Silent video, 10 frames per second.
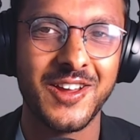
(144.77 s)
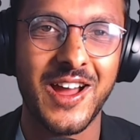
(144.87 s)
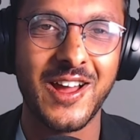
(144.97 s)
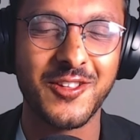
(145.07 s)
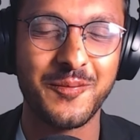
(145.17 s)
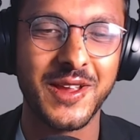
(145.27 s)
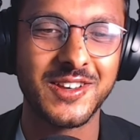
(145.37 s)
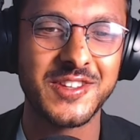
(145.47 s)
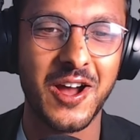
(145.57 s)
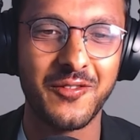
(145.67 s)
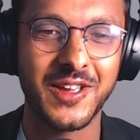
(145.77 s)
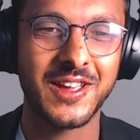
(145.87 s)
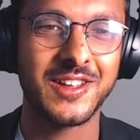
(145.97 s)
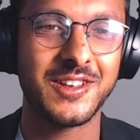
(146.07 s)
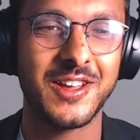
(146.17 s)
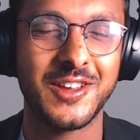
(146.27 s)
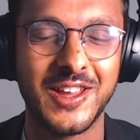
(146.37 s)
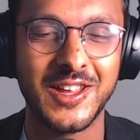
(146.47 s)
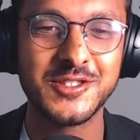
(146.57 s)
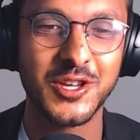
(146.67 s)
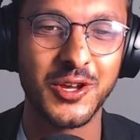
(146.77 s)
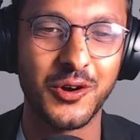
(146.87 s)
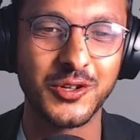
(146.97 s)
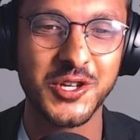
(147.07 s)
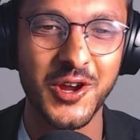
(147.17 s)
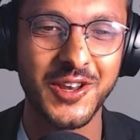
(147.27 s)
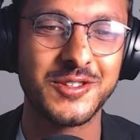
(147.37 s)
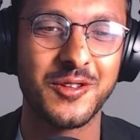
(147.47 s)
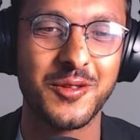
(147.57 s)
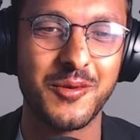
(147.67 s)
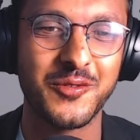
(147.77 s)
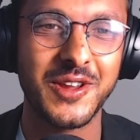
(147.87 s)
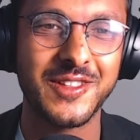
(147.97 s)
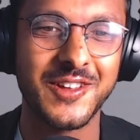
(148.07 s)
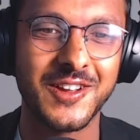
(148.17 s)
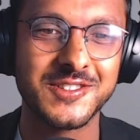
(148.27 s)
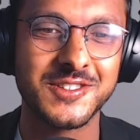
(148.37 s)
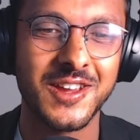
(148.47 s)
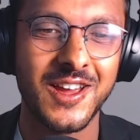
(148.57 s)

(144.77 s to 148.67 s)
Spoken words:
as I've been delving into your journey, doing some more research,